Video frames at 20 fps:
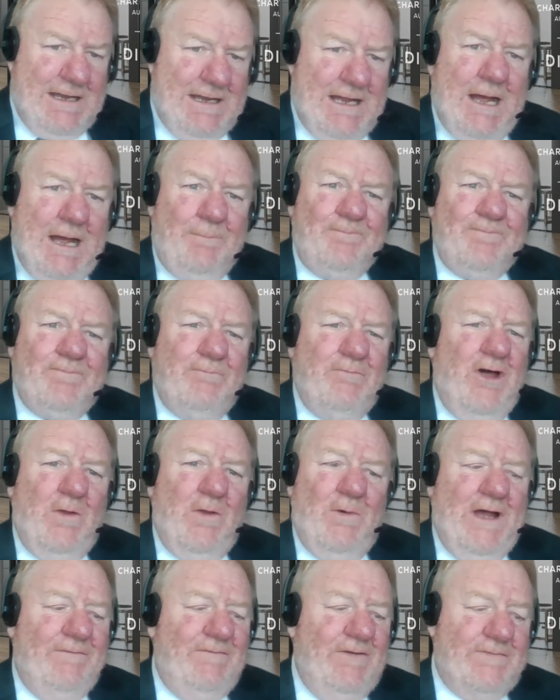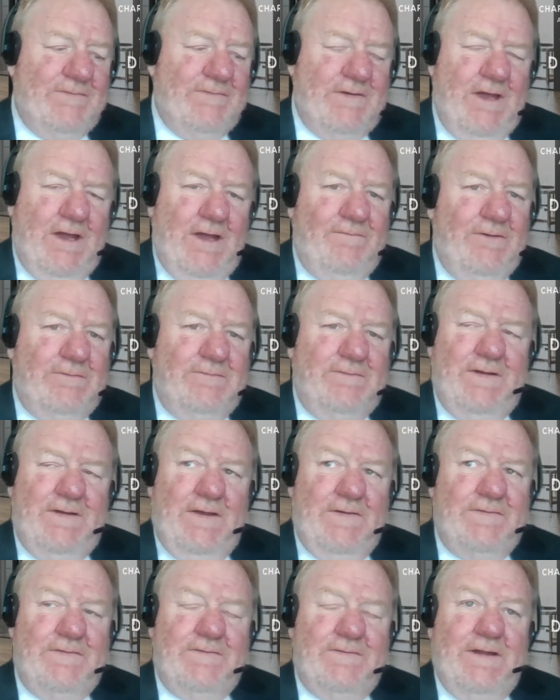By the way, this COVID
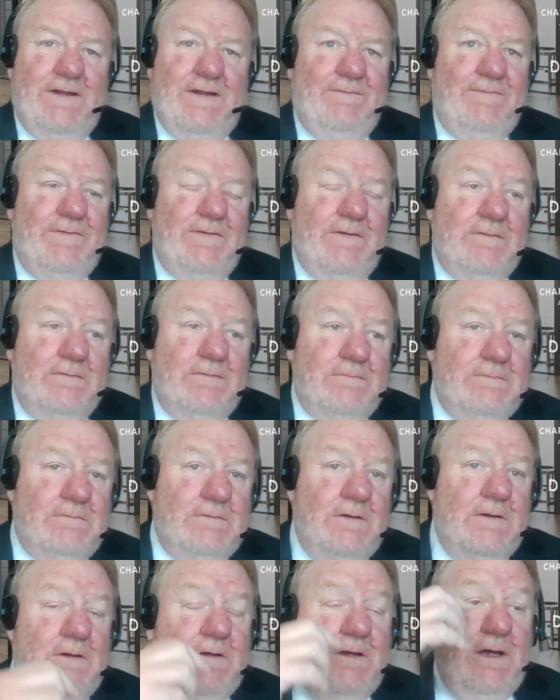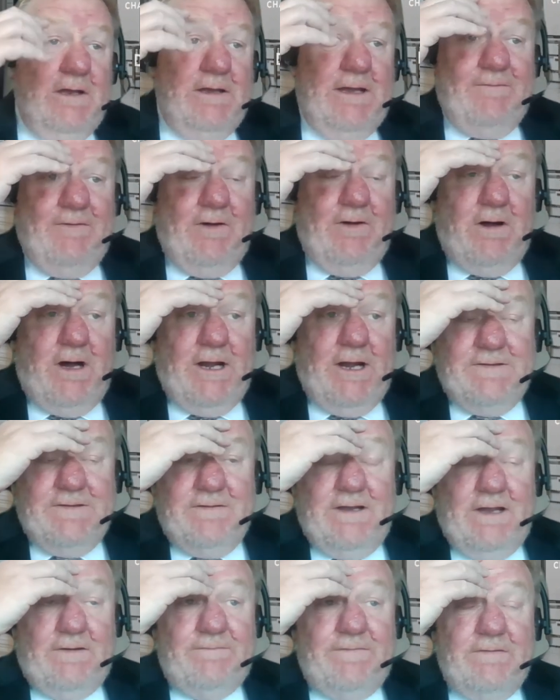test stuff's another hiding
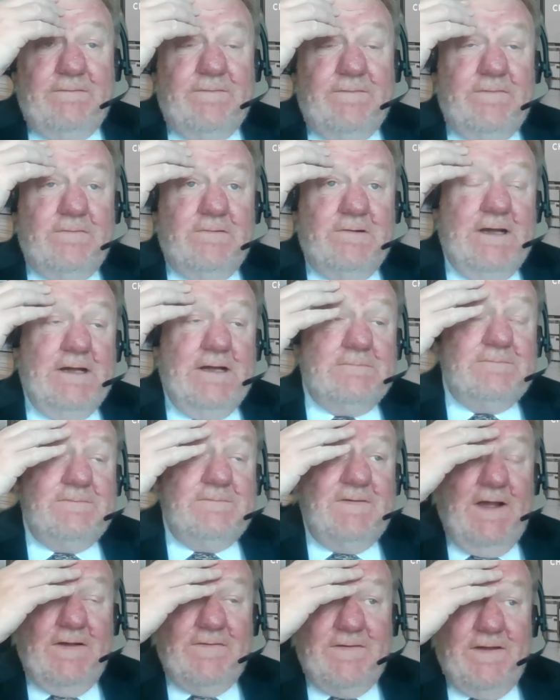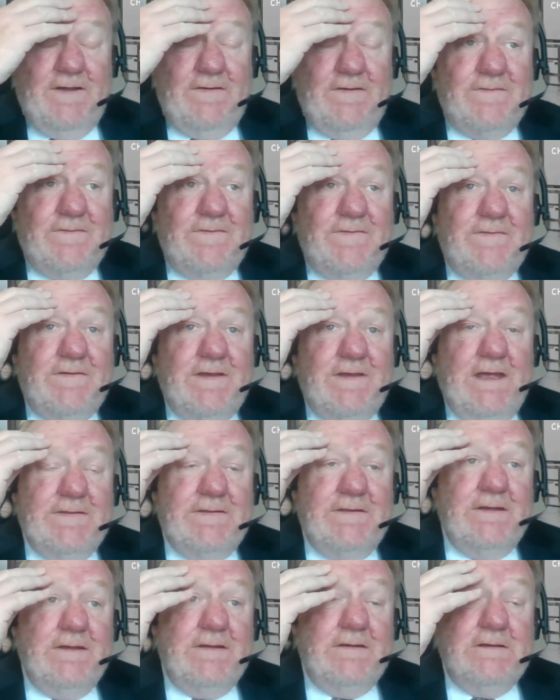to nothing for our tax agents
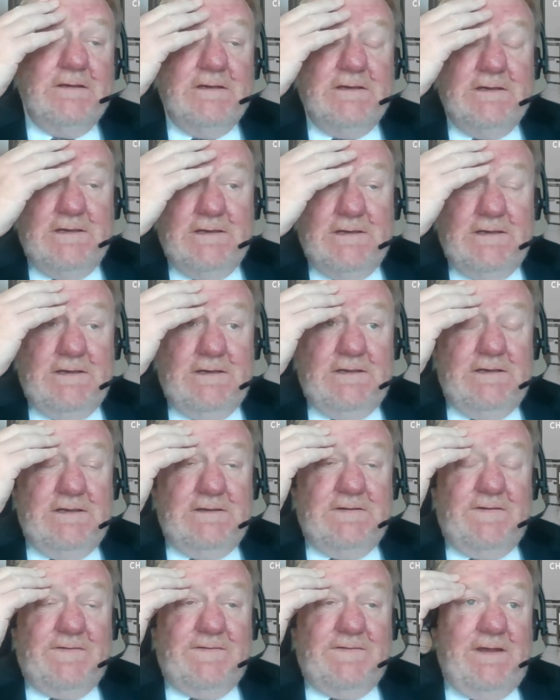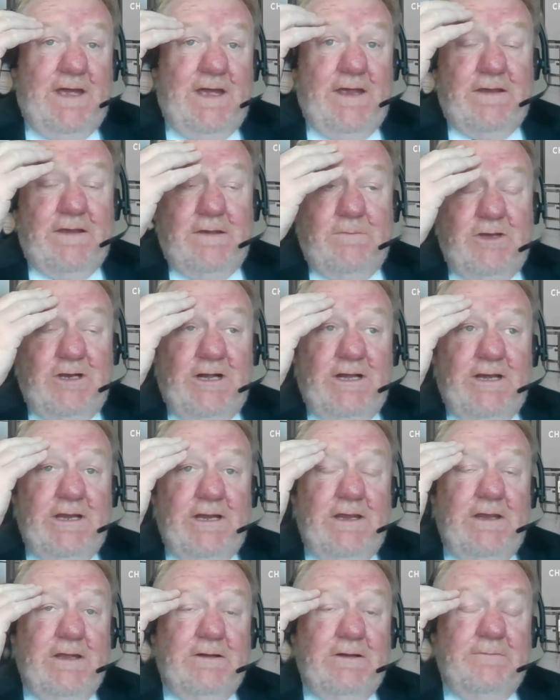out there in the CA
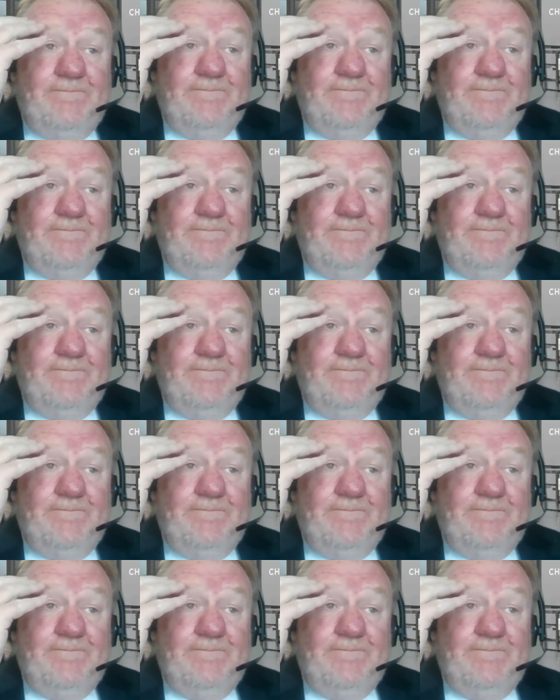community.